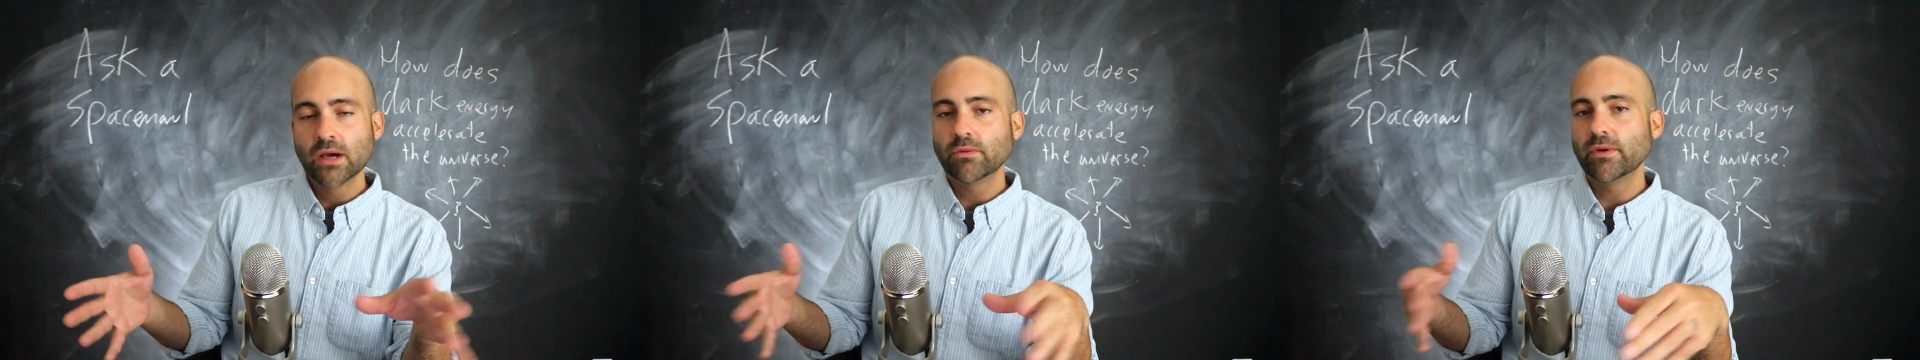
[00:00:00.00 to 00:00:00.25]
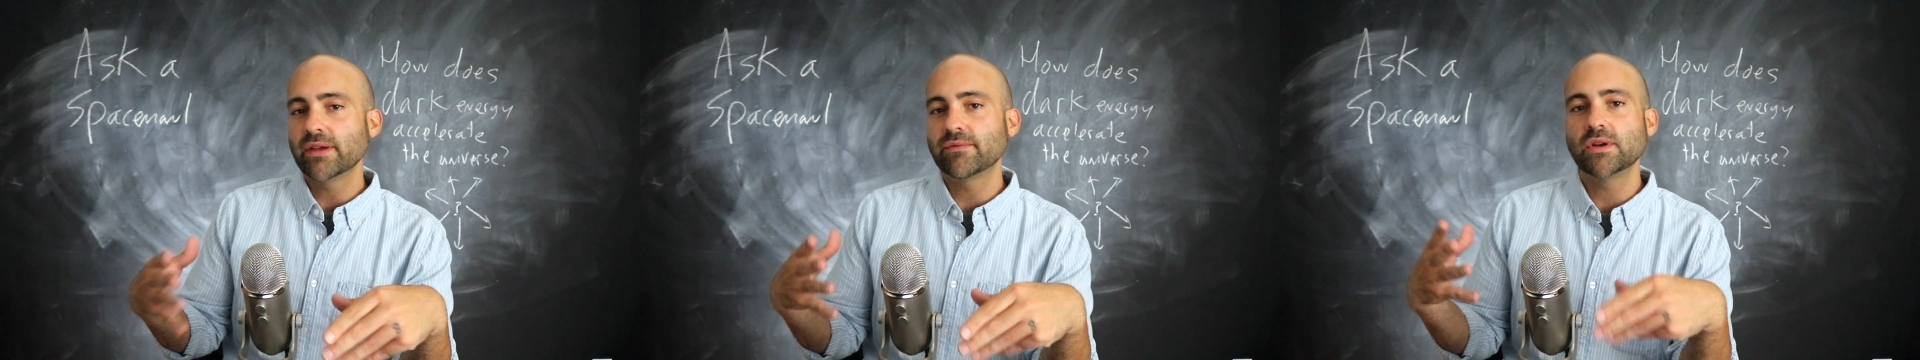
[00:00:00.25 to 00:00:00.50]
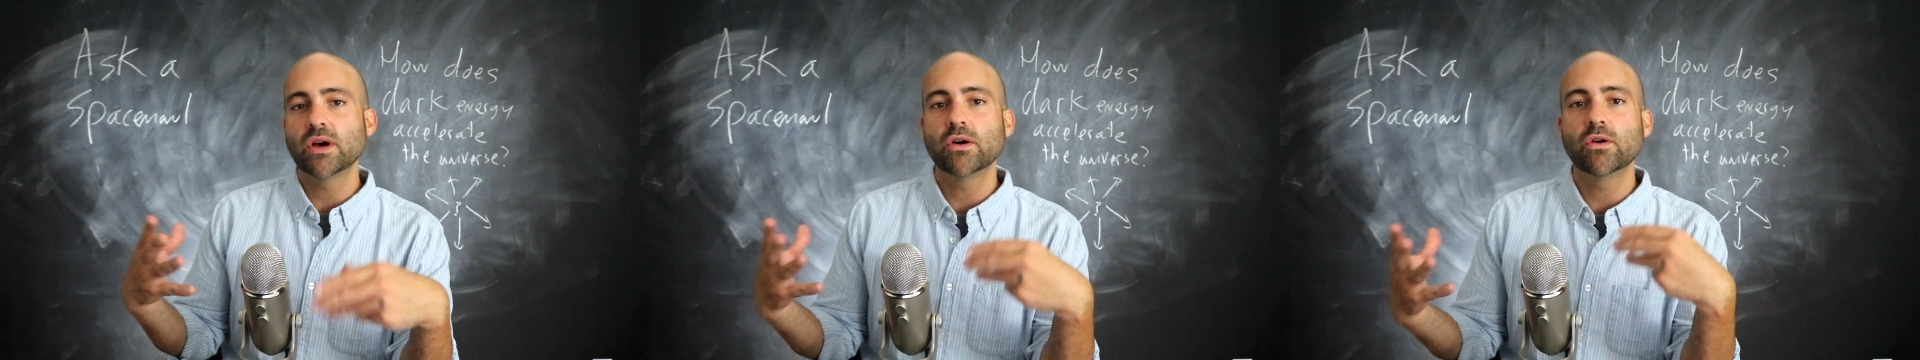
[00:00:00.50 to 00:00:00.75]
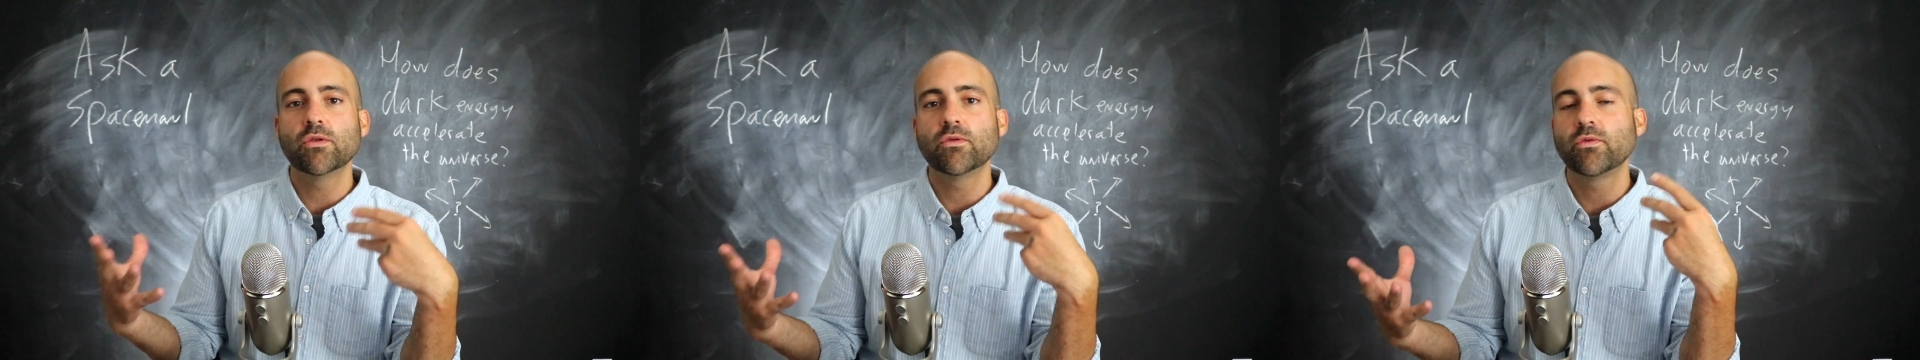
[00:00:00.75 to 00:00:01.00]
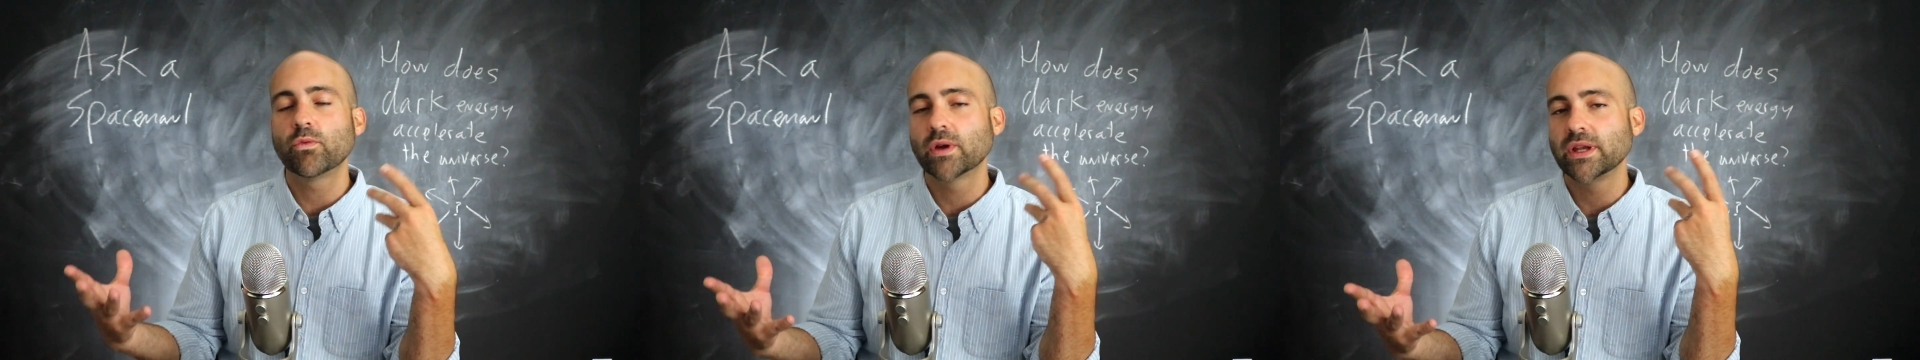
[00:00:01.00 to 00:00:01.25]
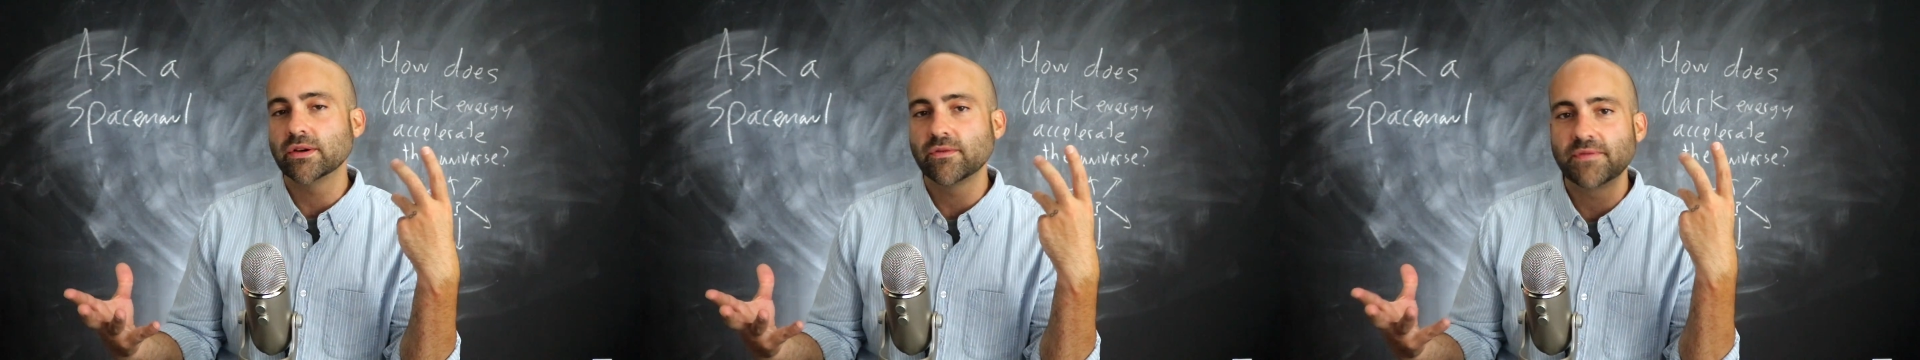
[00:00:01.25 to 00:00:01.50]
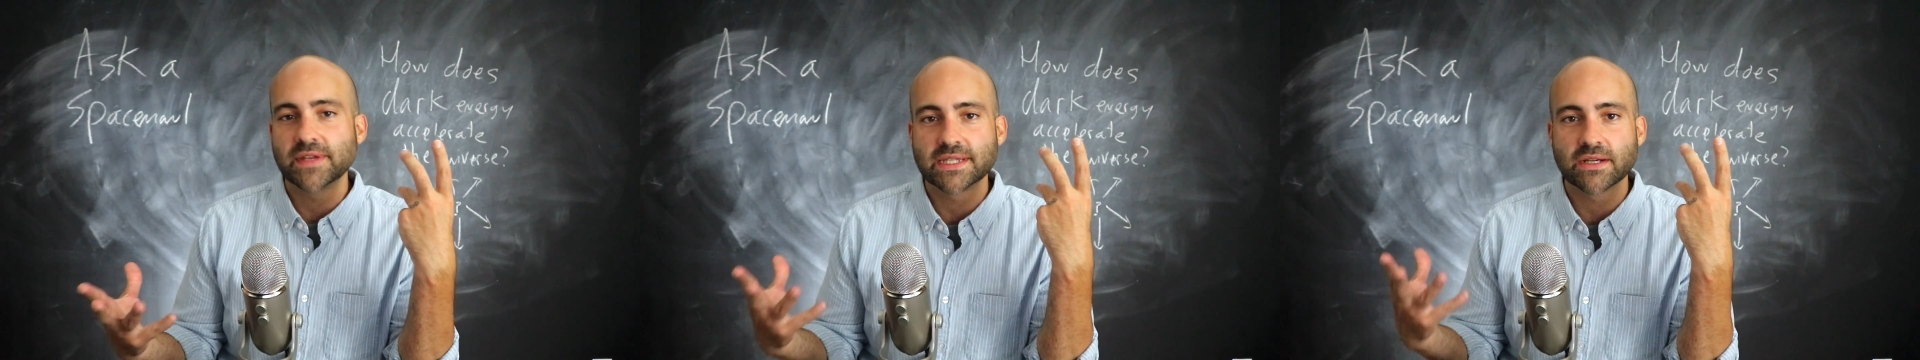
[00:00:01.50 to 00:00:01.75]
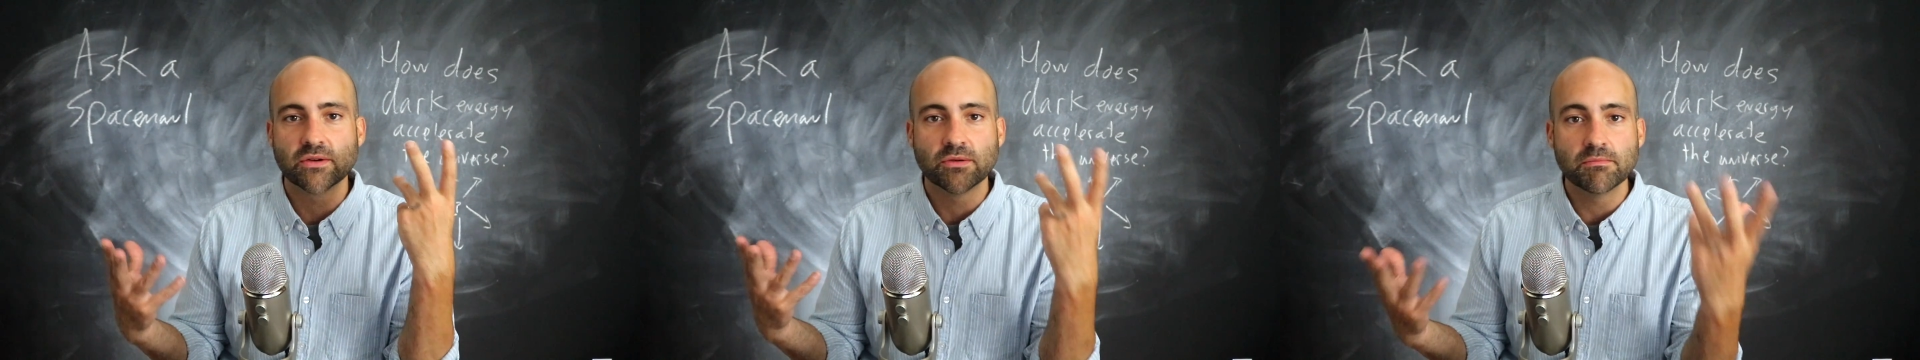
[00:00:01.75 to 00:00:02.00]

We have no real physical